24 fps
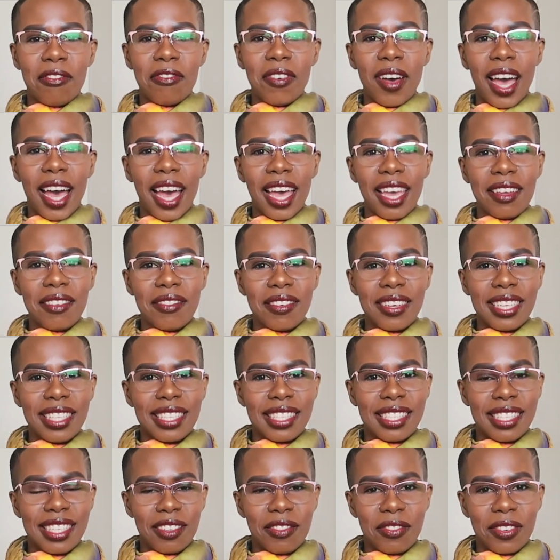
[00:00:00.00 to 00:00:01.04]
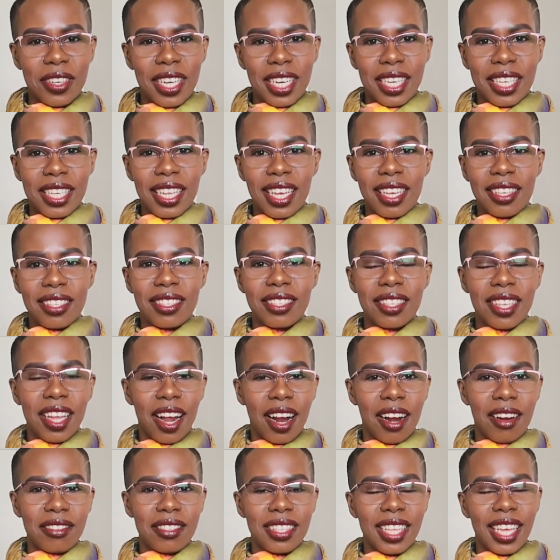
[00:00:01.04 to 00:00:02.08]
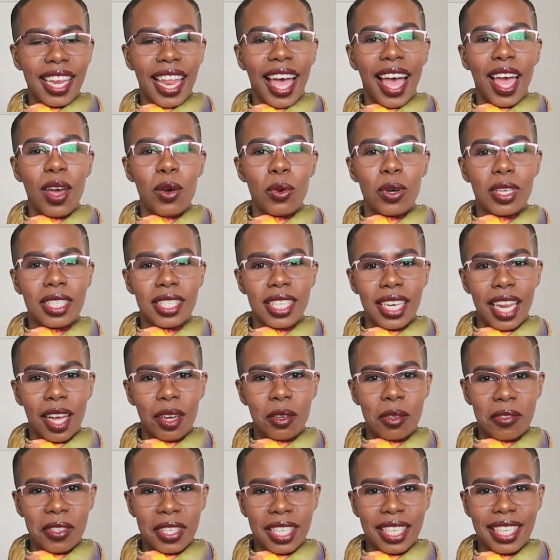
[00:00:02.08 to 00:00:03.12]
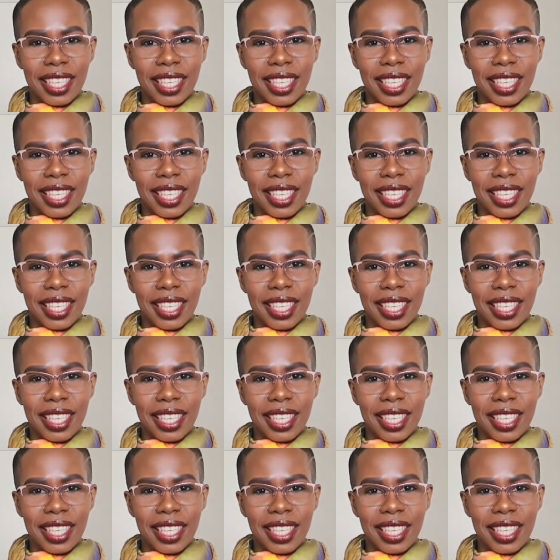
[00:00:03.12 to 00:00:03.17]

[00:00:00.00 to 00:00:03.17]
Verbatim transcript: five different scarves that I wanted out of a